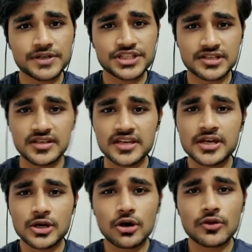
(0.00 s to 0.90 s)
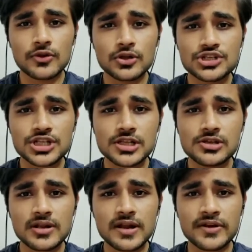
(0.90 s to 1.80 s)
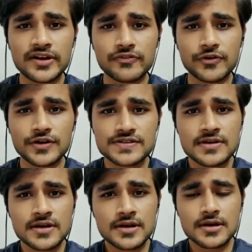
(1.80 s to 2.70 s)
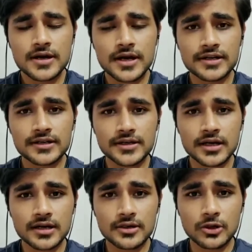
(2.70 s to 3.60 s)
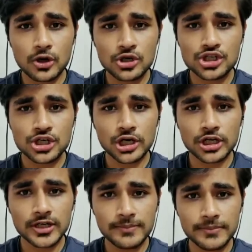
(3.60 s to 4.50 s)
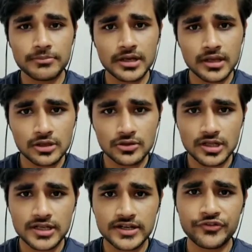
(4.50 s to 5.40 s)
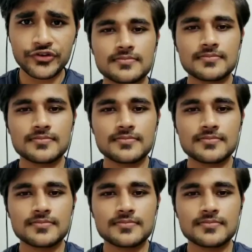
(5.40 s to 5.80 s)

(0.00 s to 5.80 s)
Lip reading: especially convolutional neural networks and long short-term memory neural networks.